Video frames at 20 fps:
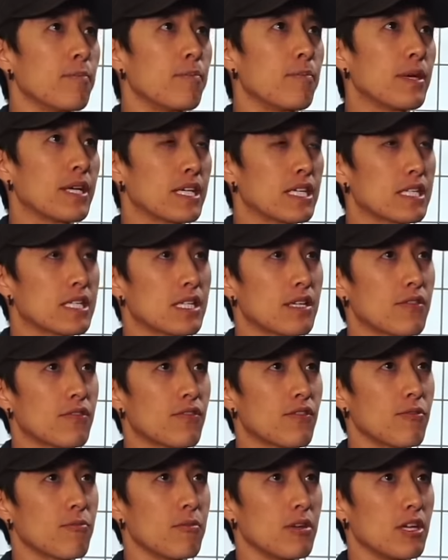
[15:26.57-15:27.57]
biggest thing
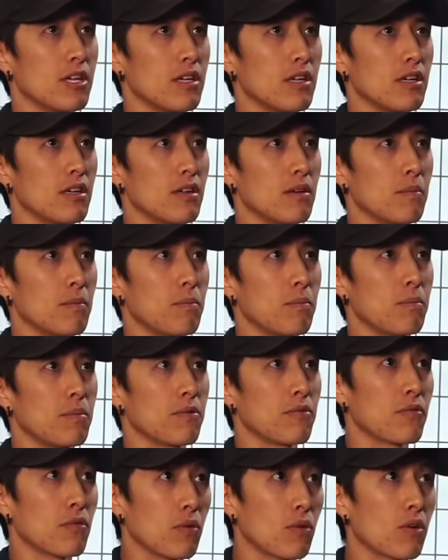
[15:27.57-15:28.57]
for me
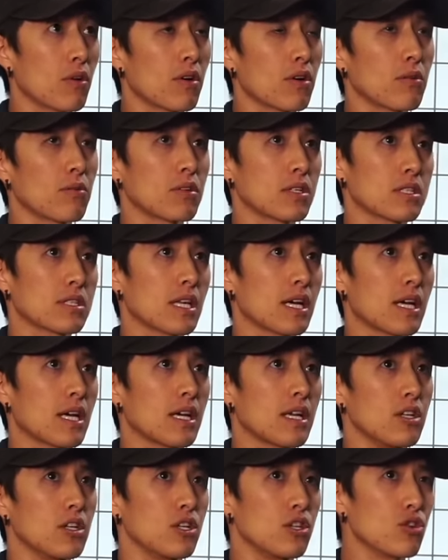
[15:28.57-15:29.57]
before was
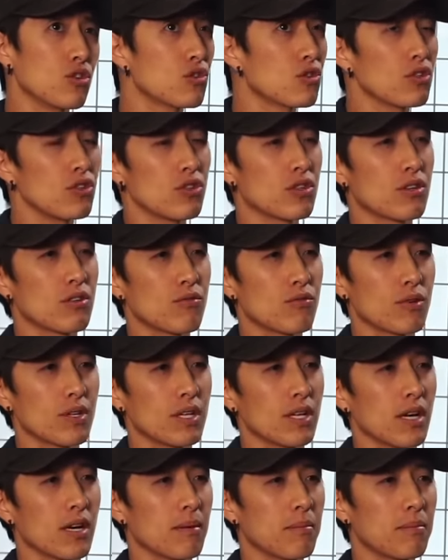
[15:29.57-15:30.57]
that usually you can
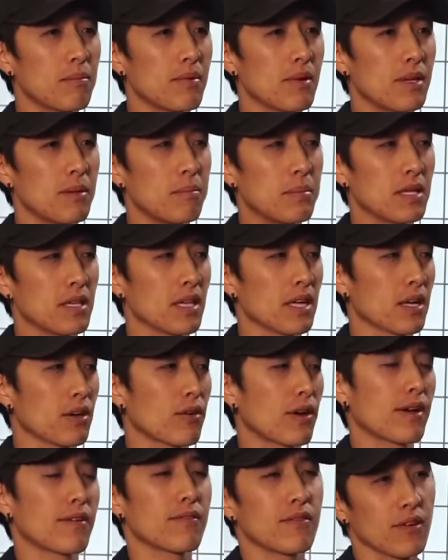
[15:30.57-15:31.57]
re up and be like
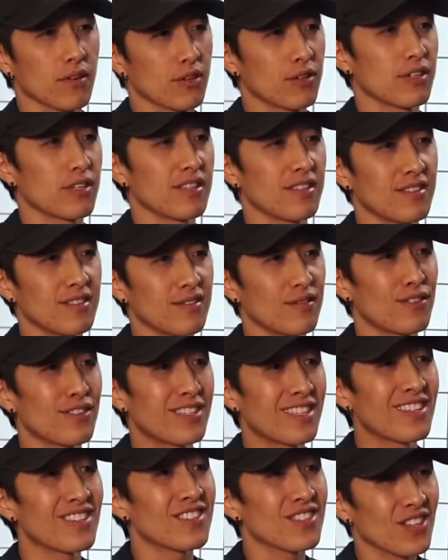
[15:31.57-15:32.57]
grandfathered in for
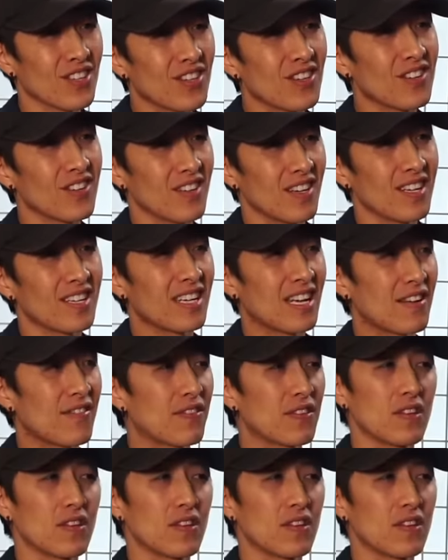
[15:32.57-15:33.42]
yeah. Dealer's Hall. And I feel